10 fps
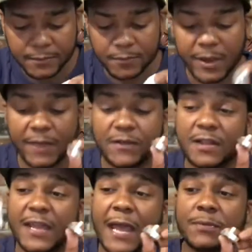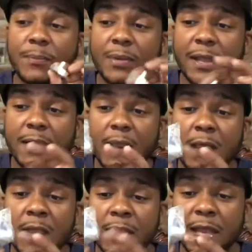We have the adapter plate
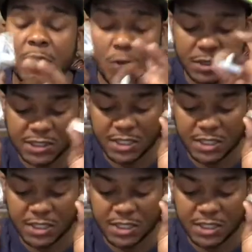that goes to